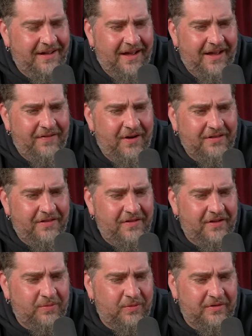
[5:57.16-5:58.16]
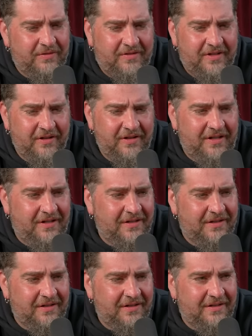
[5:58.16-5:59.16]
I felt like the things were silly
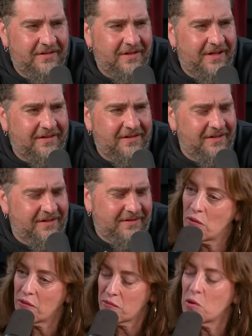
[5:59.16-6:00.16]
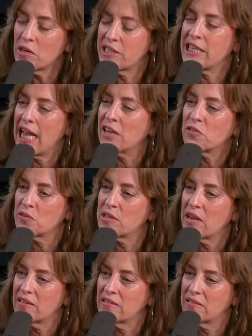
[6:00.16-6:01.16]
like the oh, of course, the, the, the, game,
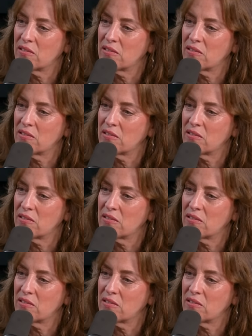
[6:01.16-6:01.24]
the games